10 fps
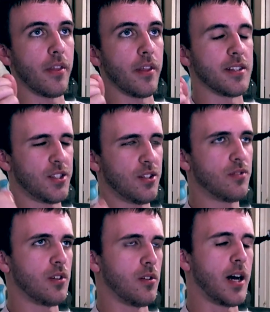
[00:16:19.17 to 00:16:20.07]

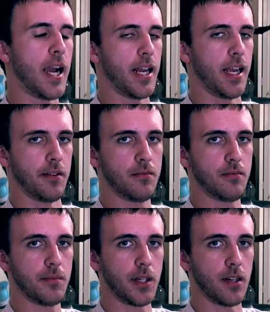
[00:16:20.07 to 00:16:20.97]
silver lining
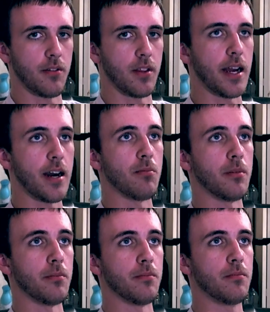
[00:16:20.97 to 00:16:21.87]
of the
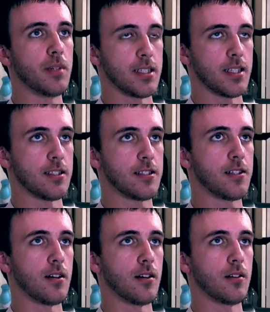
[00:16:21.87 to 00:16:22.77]
album is this
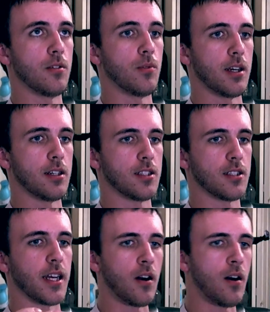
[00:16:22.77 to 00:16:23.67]
song, where it's
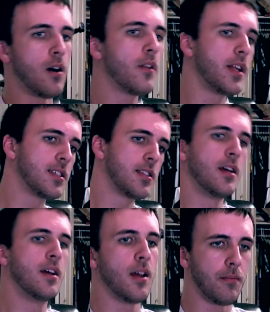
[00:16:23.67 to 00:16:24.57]
just like all this,
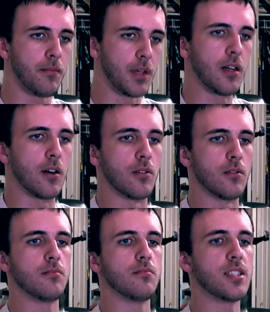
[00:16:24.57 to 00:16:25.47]

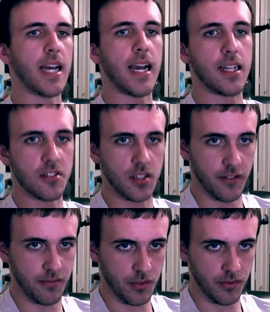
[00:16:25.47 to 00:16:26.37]
sad
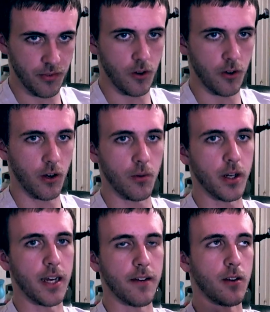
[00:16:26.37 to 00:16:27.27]
stuff before or
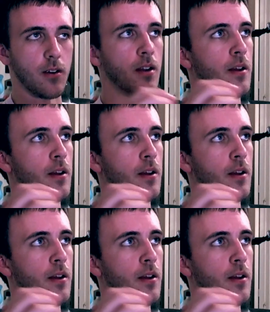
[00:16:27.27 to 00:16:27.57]
whatever.